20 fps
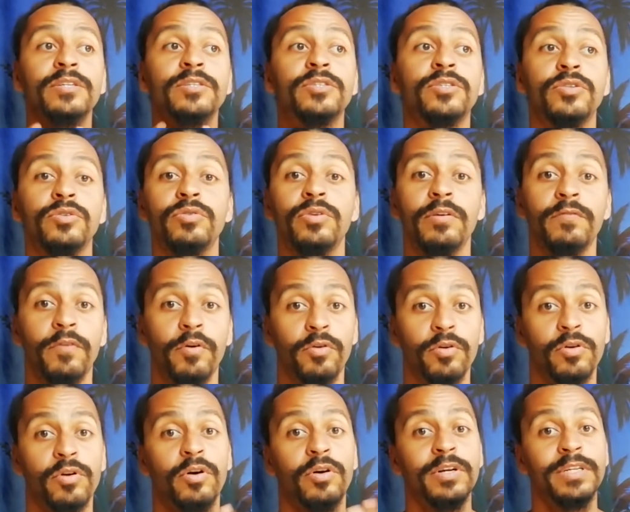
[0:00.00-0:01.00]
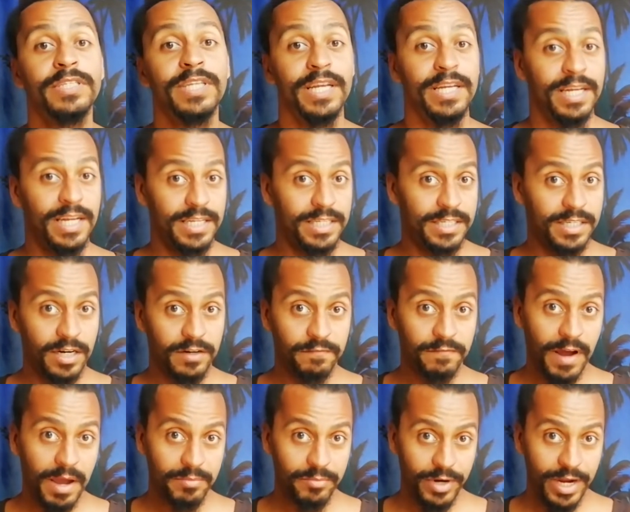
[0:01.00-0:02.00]
to your vocal cords and they start
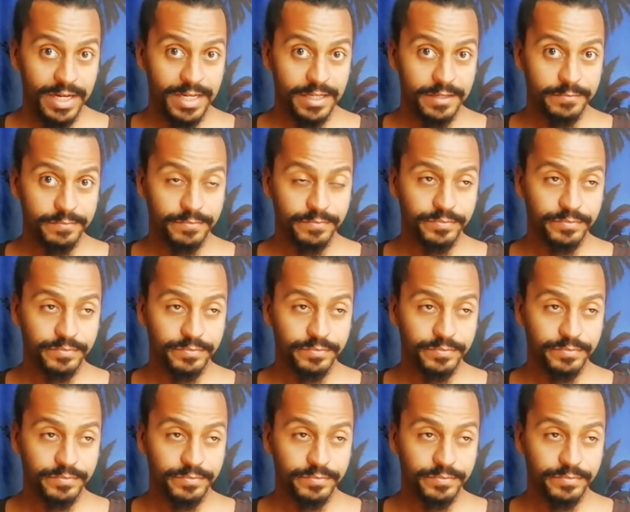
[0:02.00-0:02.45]
vibrating.